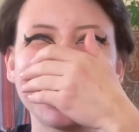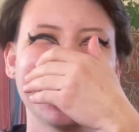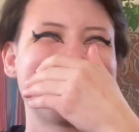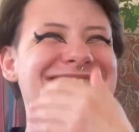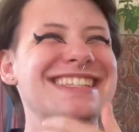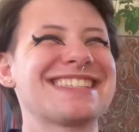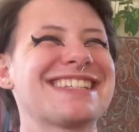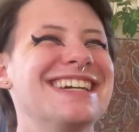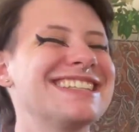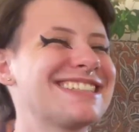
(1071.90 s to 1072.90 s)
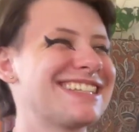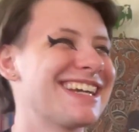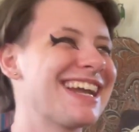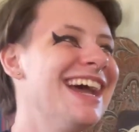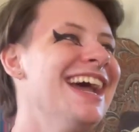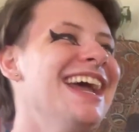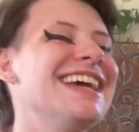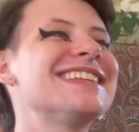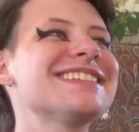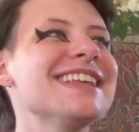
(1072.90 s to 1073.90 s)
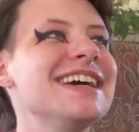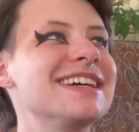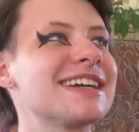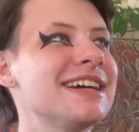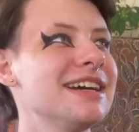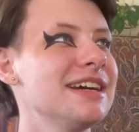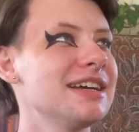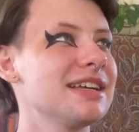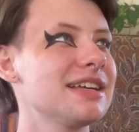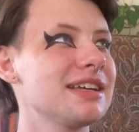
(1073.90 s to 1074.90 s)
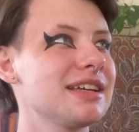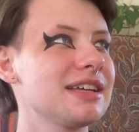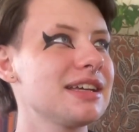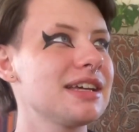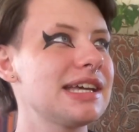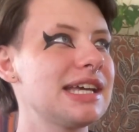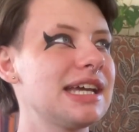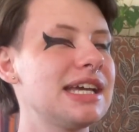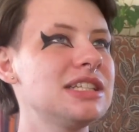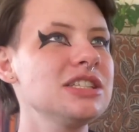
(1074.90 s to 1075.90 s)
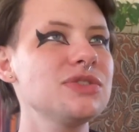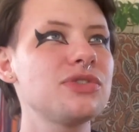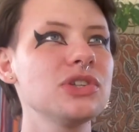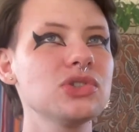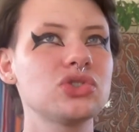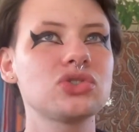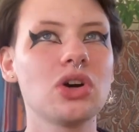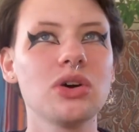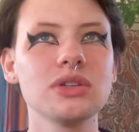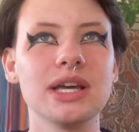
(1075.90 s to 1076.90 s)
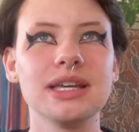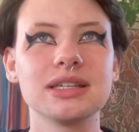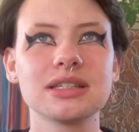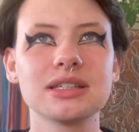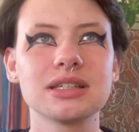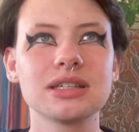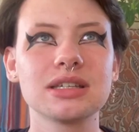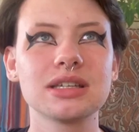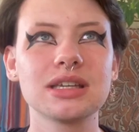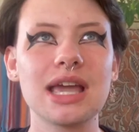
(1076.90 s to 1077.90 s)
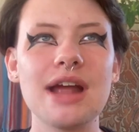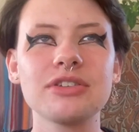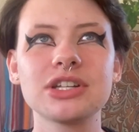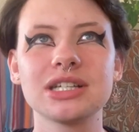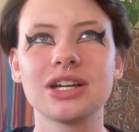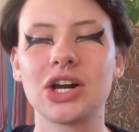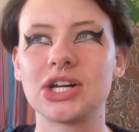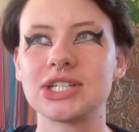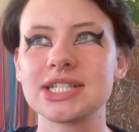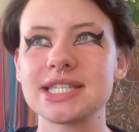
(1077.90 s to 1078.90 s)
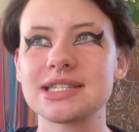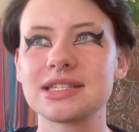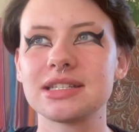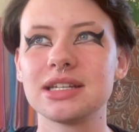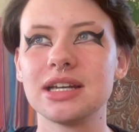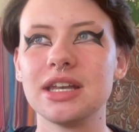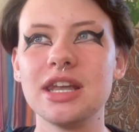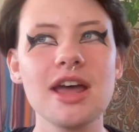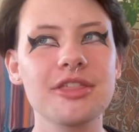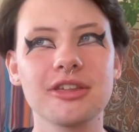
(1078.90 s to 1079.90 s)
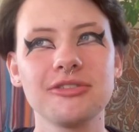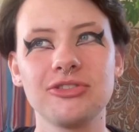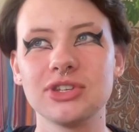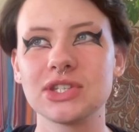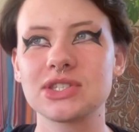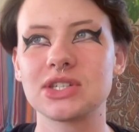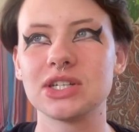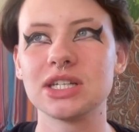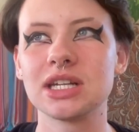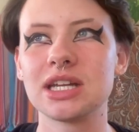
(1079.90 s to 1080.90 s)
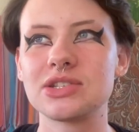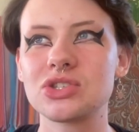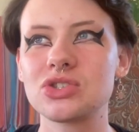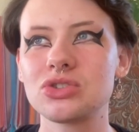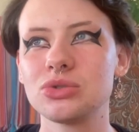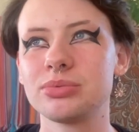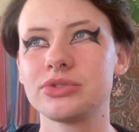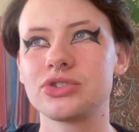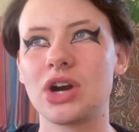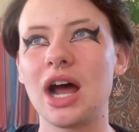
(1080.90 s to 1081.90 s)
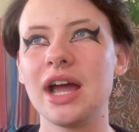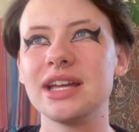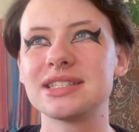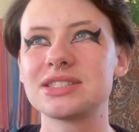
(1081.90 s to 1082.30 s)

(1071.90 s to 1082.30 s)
That's disgusting. It's like, it just feels so like everything hurts. Nothing feels good. It's super dry. It's